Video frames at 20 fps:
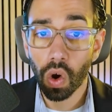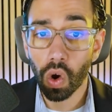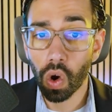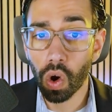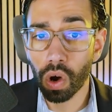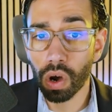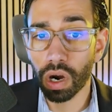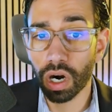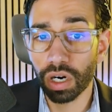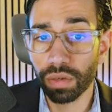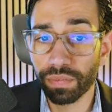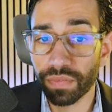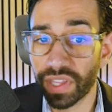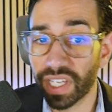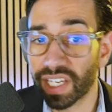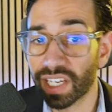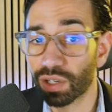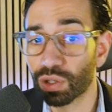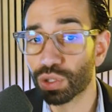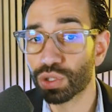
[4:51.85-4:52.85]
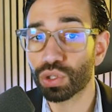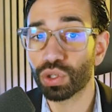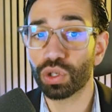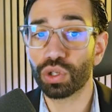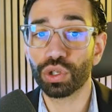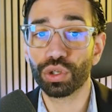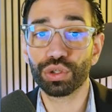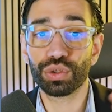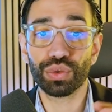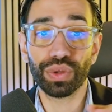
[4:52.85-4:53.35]
or they can also
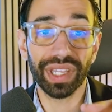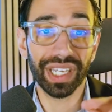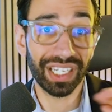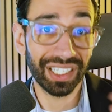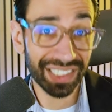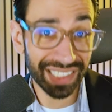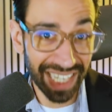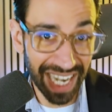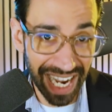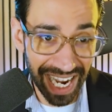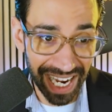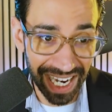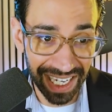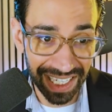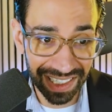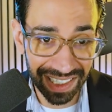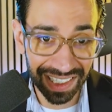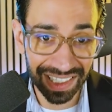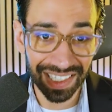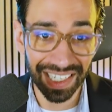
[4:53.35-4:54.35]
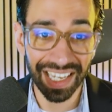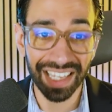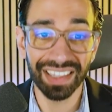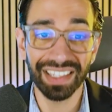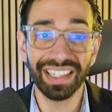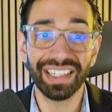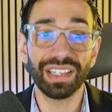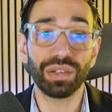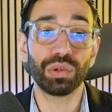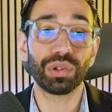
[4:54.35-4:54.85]
go to their tasks and
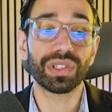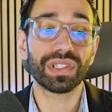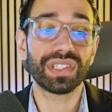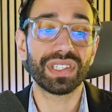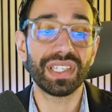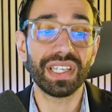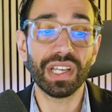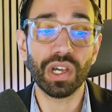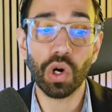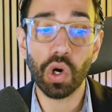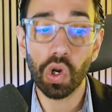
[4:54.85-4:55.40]
then they will see